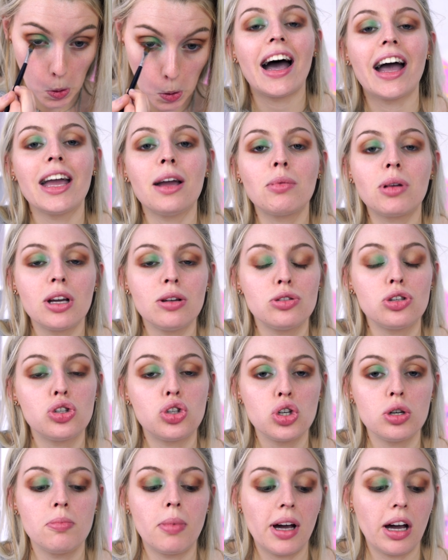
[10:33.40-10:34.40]
I am going to
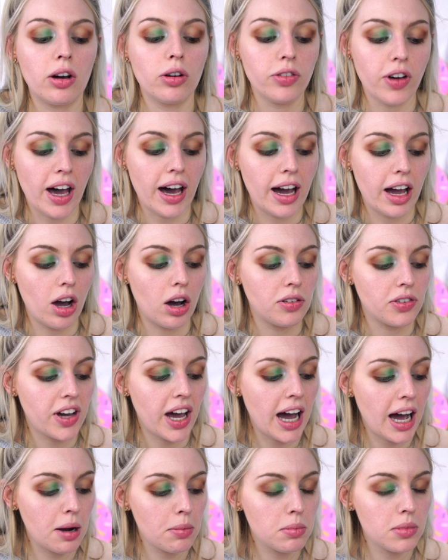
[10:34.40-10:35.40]
do my other eye off
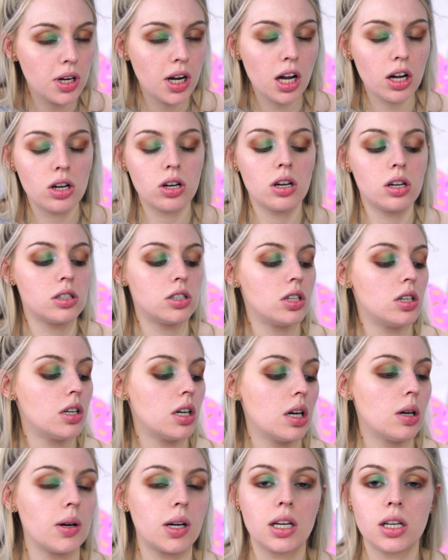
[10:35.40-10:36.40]
camera because, you
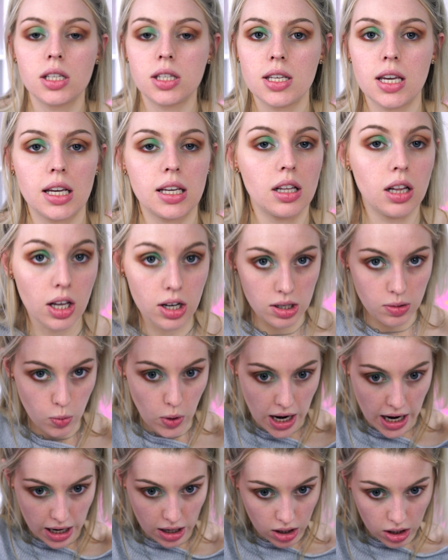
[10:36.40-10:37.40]
know, it could take a long
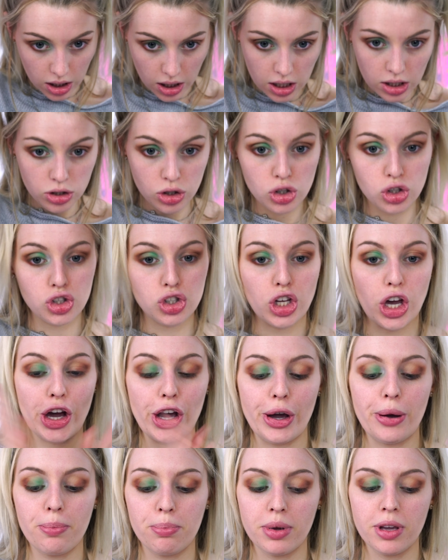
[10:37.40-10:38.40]
while.
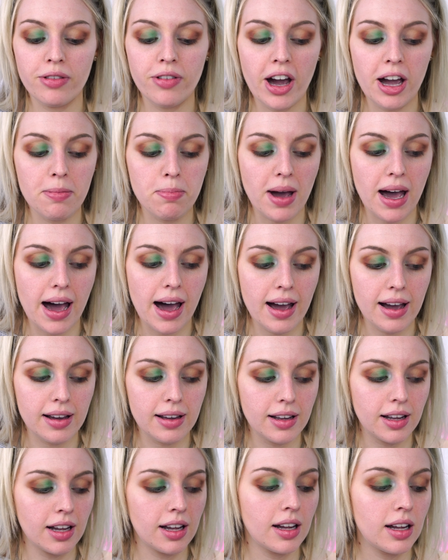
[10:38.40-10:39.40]
So, be right
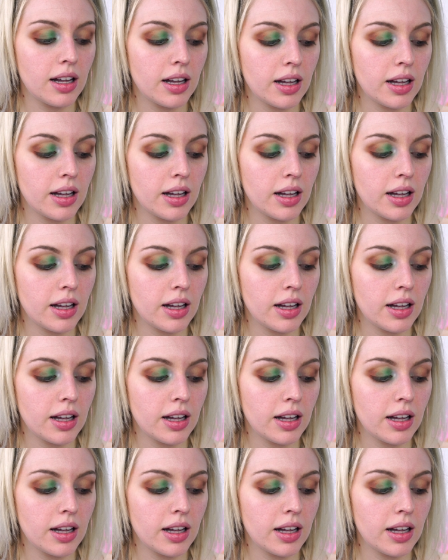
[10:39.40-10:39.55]
back.